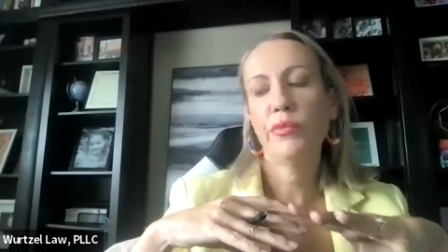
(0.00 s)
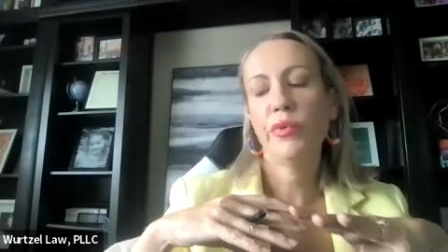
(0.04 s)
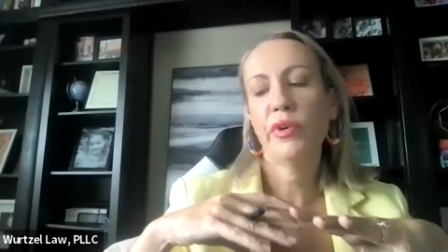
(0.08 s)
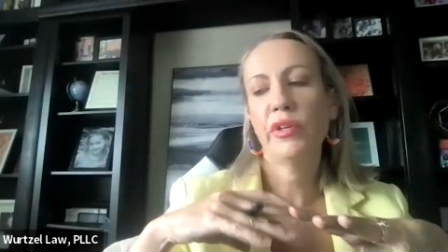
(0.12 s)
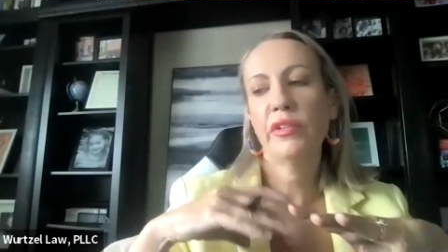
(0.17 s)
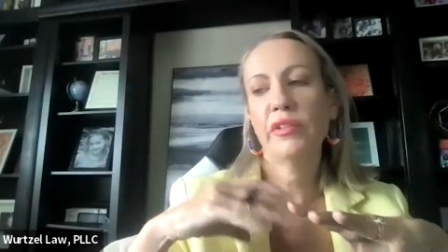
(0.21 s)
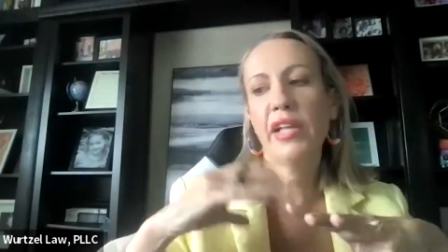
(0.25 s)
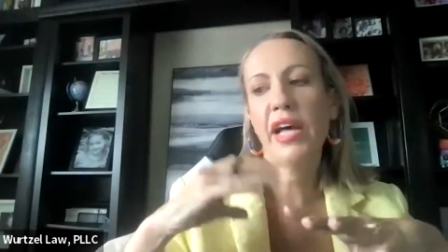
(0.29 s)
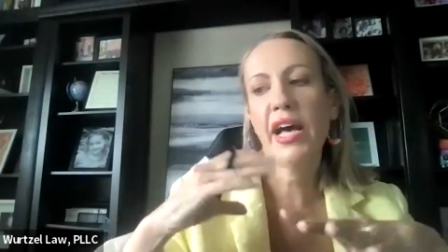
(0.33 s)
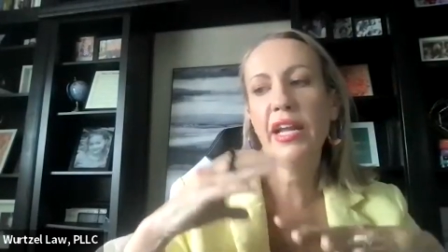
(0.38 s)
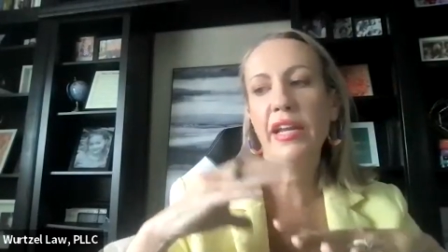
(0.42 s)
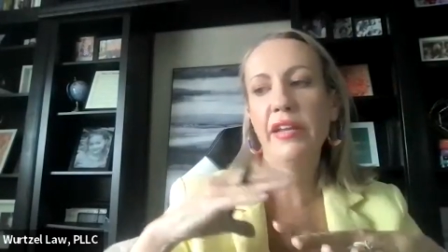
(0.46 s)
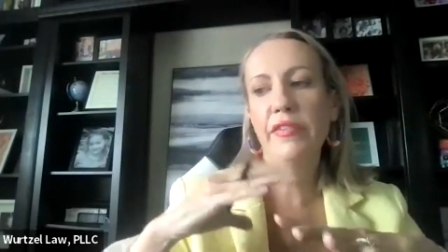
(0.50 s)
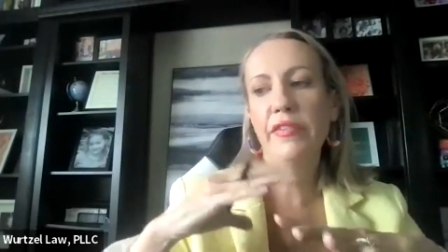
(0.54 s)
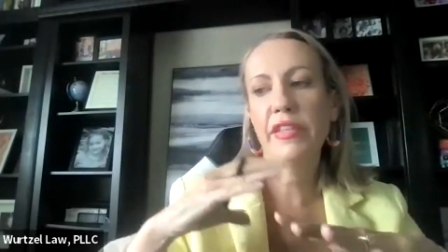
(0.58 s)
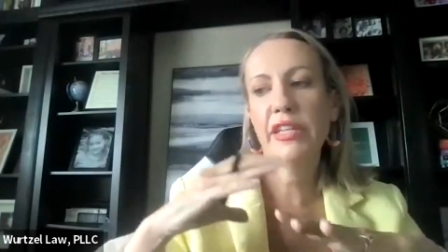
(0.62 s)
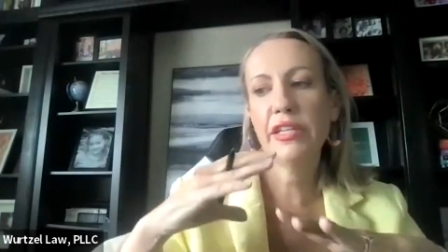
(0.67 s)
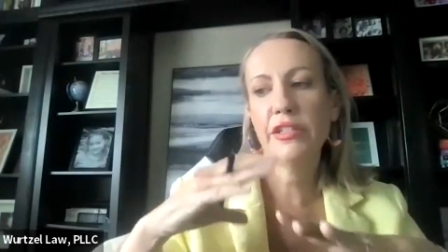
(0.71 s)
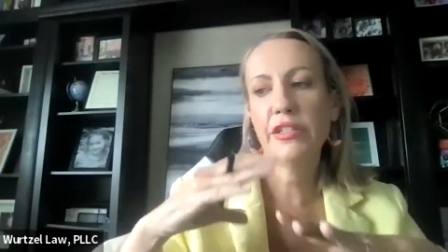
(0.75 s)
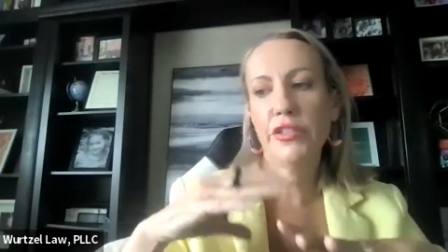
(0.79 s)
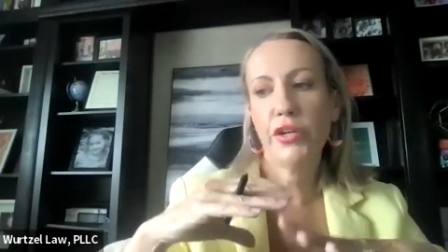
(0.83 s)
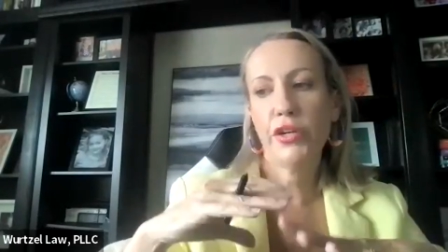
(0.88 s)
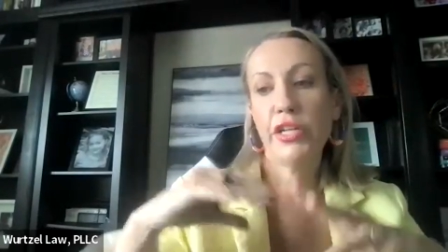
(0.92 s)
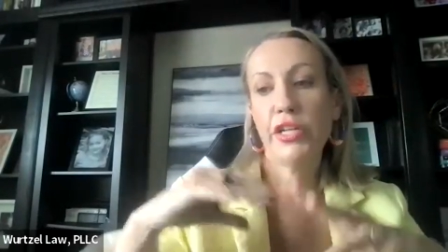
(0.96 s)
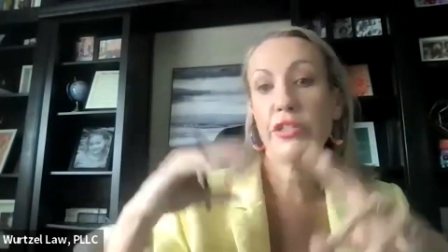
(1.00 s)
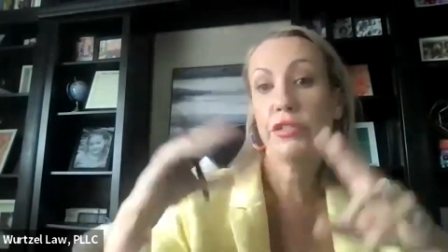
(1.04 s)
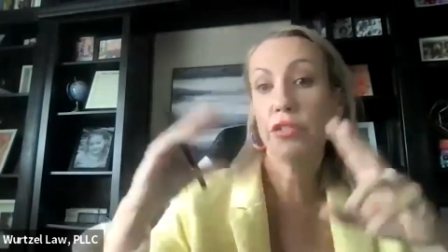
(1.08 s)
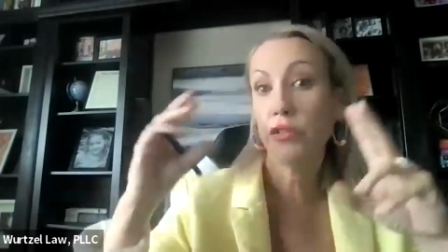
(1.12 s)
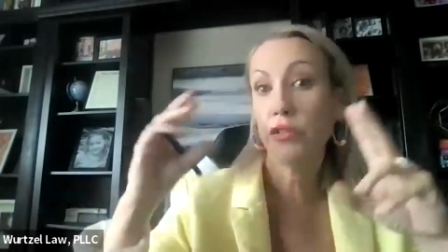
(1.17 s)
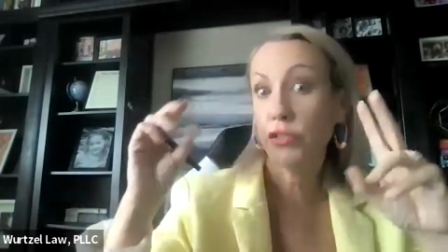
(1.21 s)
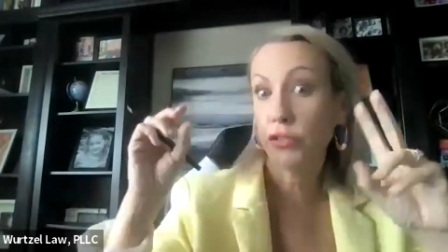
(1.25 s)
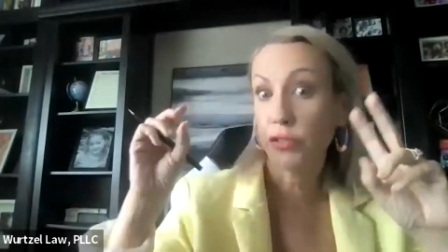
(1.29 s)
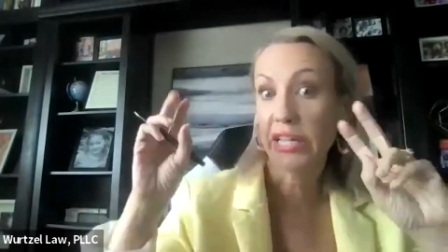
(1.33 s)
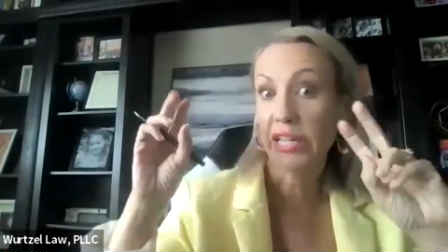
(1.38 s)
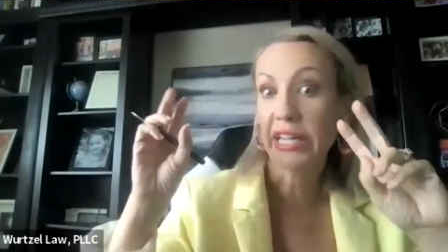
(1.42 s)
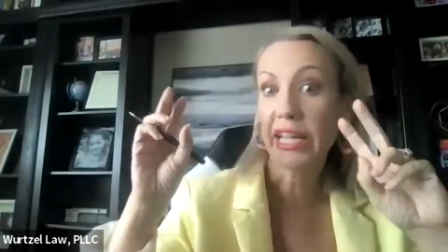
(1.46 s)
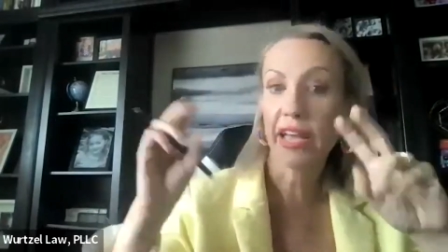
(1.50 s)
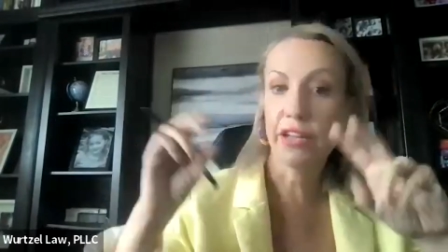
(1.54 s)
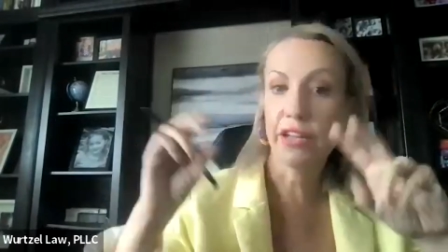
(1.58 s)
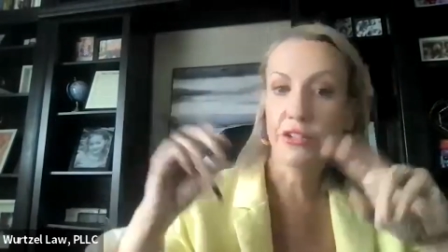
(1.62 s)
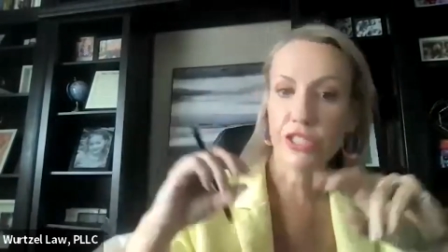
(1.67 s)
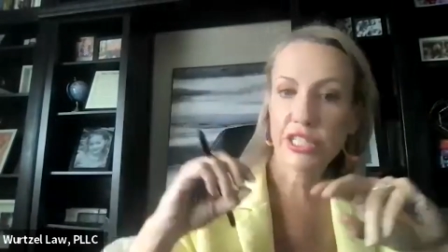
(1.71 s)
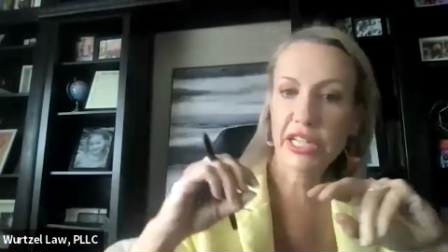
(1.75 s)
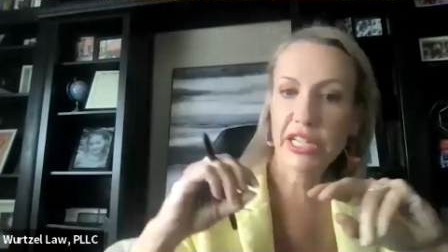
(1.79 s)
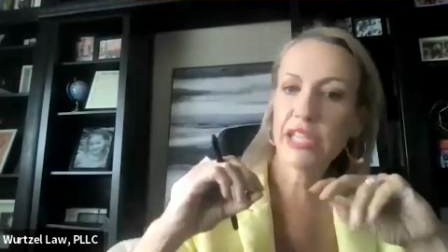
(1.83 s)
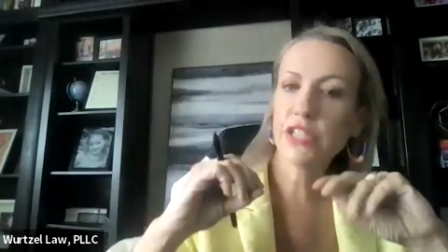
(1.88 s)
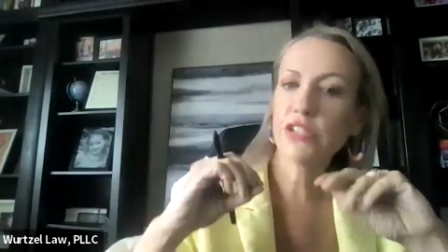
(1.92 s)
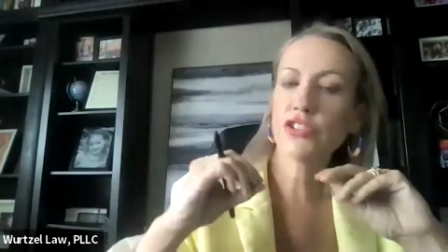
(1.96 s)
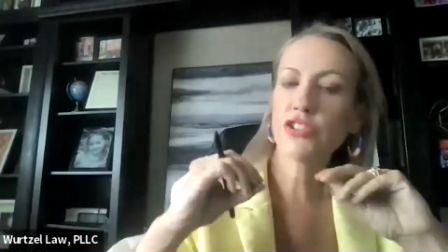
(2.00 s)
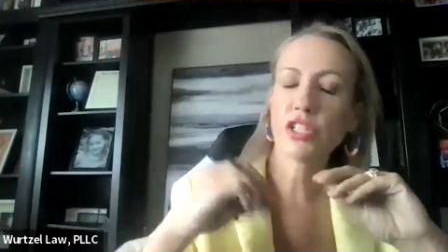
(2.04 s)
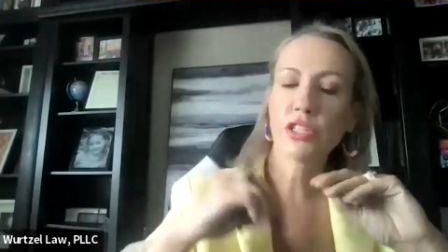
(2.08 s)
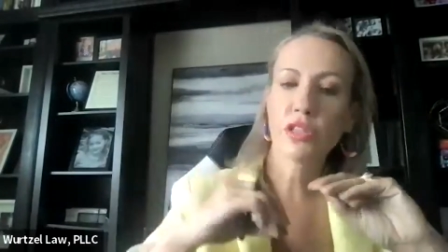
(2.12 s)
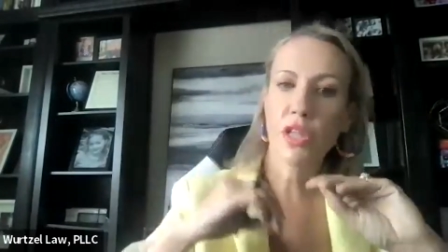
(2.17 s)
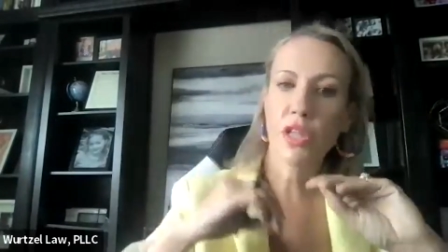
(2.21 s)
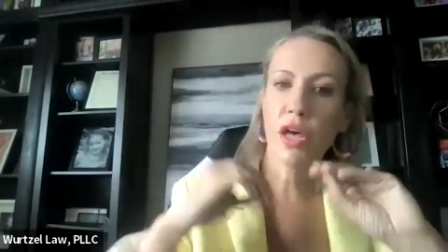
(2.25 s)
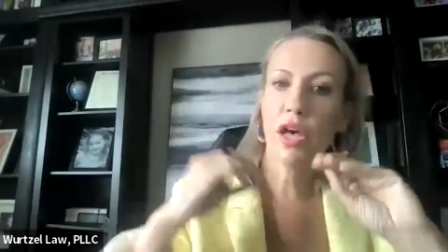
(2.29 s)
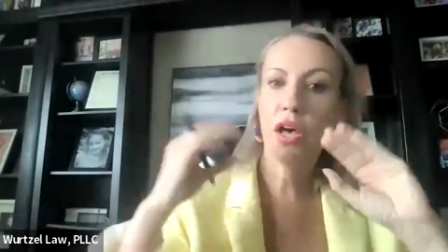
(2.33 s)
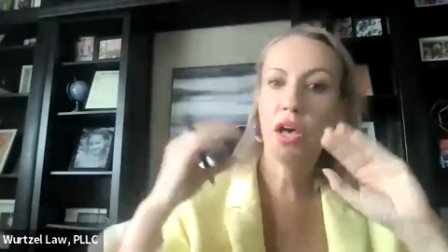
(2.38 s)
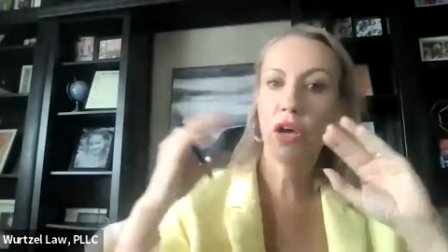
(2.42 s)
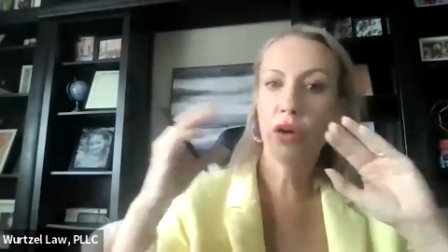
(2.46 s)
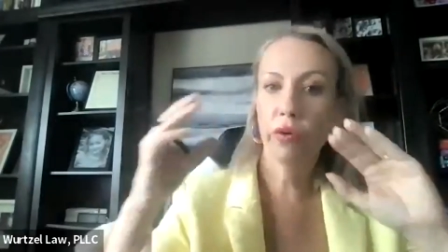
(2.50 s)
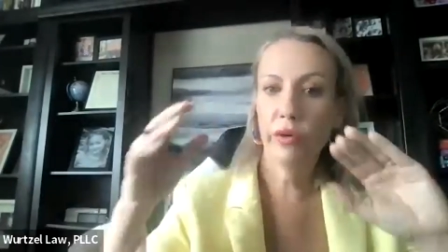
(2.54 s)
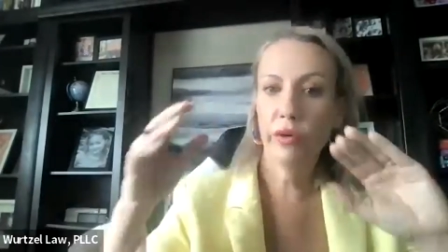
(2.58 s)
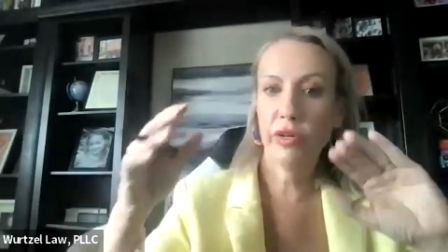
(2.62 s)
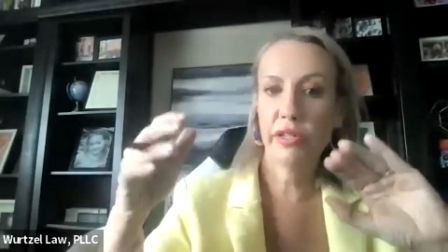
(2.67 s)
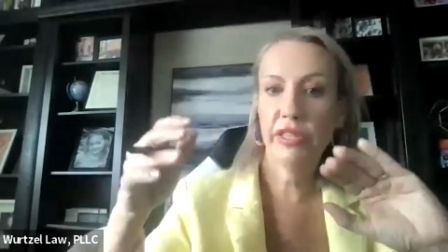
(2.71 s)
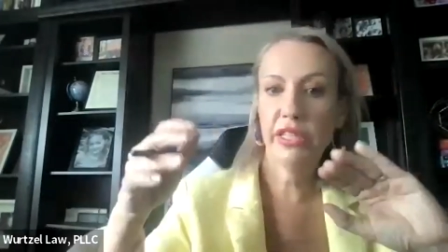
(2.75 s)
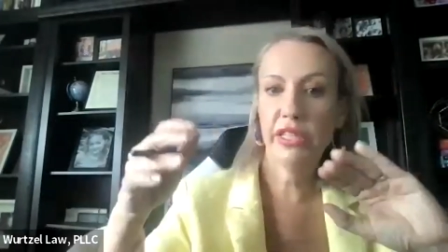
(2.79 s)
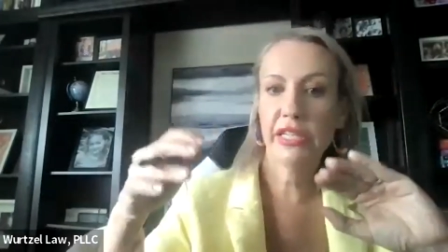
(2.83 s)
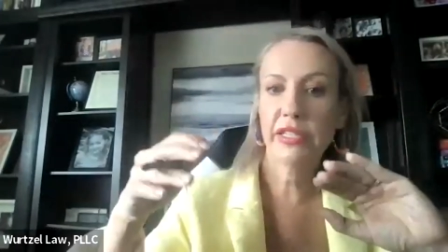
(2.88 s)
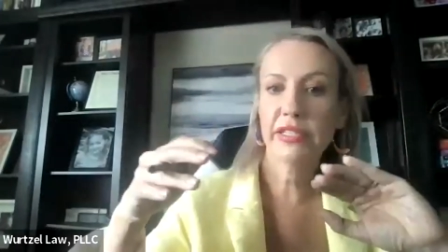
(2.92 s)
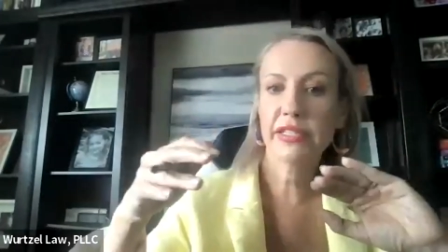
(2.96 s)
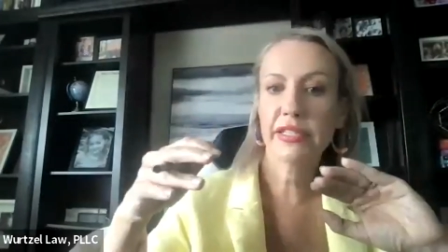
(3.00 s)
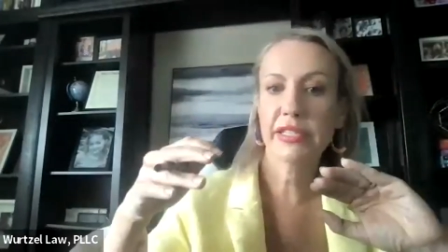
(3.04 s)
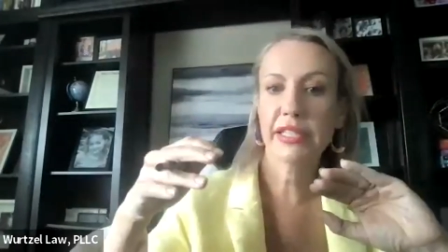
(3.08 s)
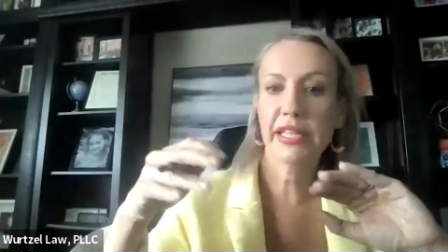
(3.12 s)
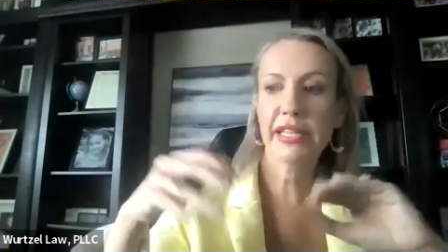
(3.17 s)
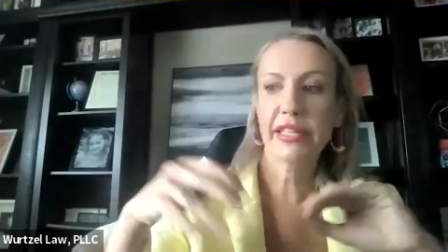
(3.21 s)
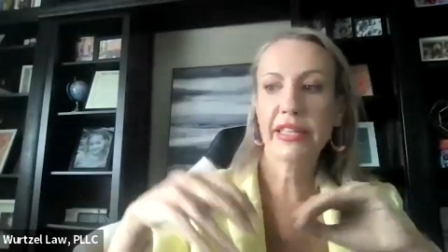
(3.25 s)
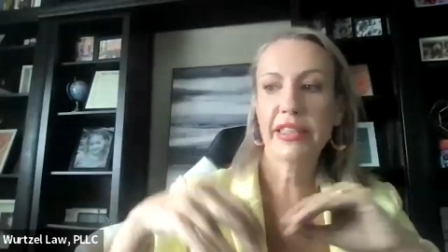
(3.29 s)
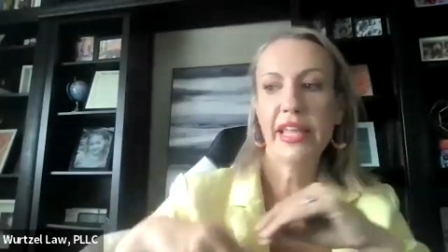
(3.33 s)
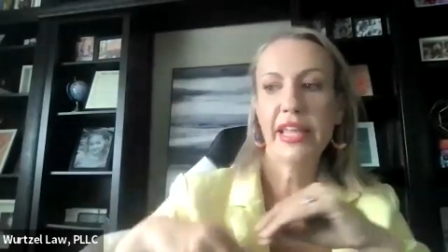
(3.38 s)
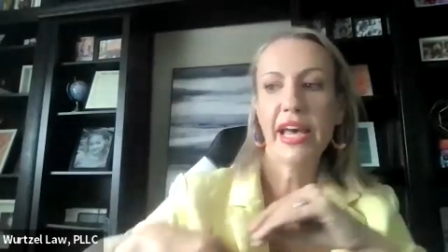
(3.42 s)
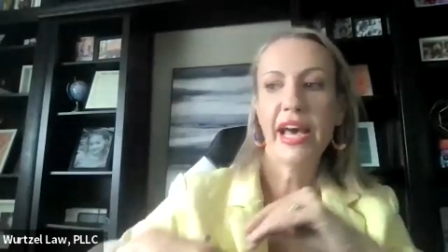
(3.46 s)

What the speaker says: a lot of the attorneys who do like education law or things like